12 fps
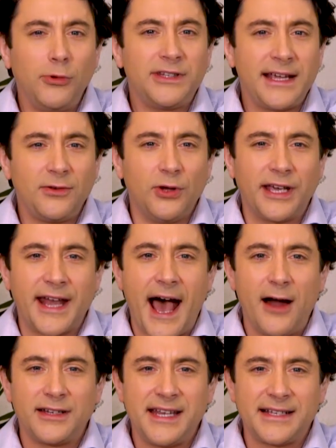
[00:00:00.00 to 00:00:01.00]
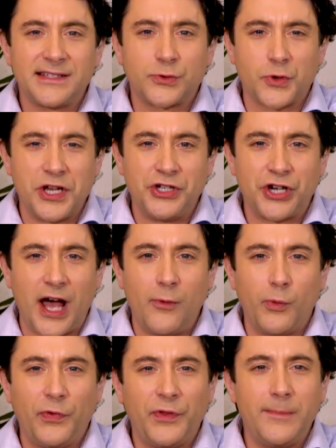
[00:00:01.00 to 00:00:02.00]
Now we'll take a look at how to take a
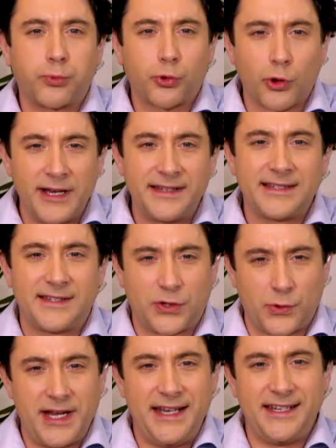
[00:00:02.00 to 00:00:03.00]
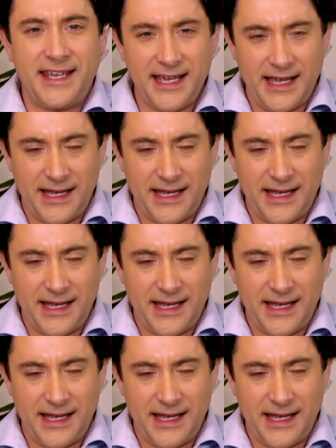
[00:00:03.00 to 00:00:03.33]
screenshot with the Print Screen